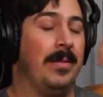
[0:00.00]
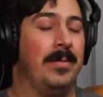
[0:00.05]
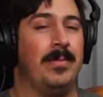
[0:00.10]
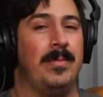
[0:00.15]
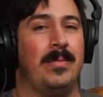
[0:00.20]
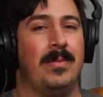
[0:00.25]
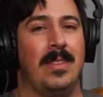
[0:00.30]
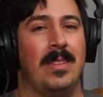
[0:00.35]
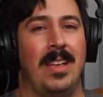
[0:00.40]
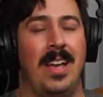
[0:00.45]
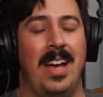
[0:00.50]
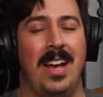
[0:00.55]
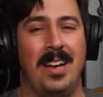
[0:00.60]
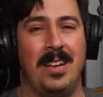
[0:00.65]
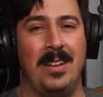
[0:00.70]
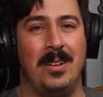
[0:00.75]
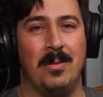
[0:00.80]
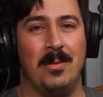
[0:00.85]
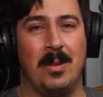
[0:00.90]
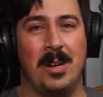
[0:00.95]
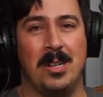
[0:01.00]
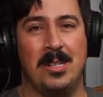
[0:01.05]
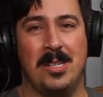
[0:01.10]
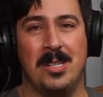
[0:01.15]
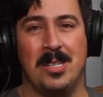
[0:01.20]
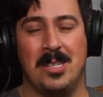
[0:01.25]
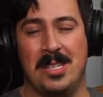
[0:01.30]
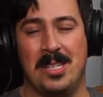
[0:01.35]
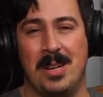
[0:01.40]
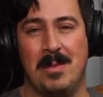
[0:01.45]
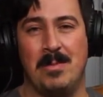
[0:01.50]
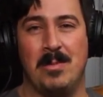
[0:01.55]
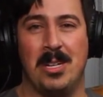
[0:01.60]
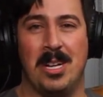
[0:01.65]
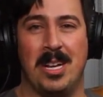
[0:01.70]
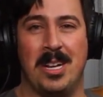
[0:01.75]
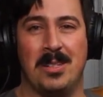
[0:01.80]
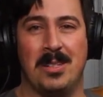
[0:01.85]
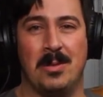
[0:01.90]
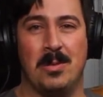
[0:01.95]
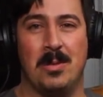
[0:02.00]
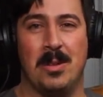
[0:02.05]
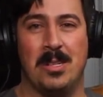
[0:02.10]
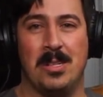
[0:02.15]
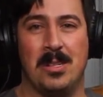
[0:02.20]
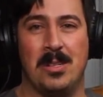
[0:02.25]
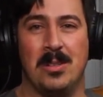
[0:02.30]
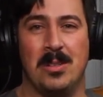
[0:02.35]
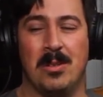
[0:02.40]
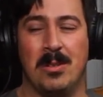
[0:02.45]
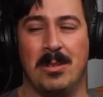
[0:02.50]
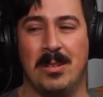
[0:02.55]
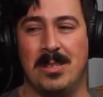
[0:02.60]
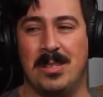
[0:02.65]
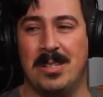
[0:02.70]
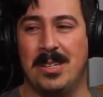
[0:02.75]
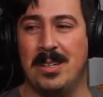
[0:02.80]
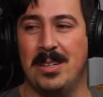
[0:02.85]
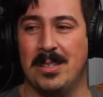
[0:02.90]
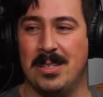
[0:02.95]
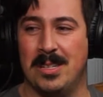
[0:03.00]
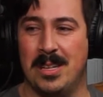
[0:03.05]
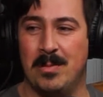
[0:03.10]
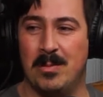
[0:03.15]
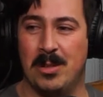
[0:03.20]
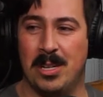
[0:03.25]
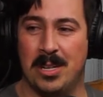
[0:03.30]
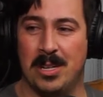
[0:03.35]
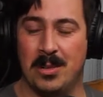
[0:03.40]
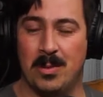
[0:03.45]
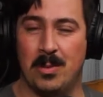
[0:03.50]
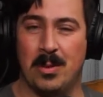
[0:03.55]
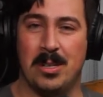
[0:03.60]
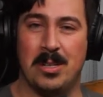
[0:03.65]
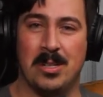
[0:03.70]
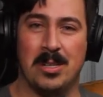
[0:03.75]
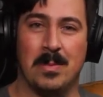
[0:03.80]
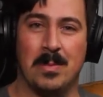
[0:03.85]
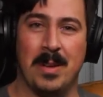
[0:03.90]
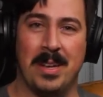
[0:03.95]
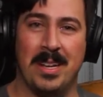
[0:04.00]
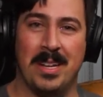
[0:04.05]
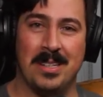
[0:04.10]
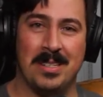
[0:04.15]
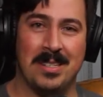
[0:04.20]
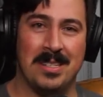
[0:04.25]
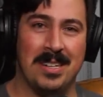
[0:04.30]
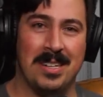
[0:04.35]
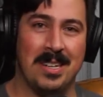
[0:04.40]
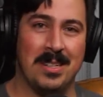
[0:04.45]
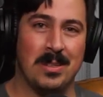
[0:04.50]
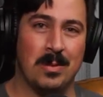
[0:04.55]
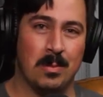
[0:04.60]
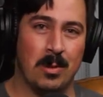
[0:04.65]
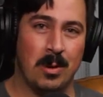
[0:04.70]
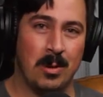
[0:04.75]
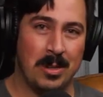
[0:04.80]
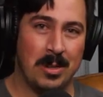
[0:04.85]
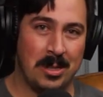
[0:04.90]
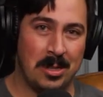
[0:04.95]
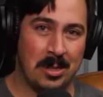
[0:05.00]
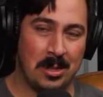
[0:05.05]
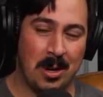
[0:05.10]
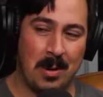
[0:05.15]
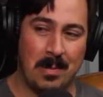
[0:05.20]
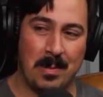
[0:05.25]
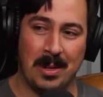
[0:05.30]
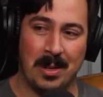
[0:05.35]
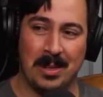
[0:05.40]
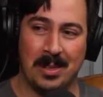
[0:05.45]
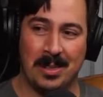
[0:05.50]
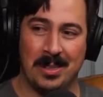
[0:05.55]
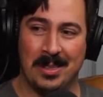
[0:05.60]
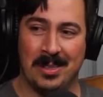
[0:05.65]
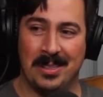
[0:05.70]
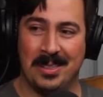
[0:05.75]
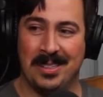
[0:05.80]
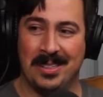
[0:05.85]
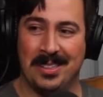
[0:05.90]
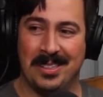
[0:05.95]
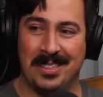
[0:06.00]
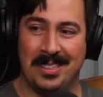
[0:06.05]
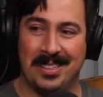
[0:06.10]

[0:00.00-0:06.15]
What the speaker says: Okay. Hi, you're watching Sam Jae Has Questions or listening to Sam Jae Has Questions. My guest today is Rohit Sharma.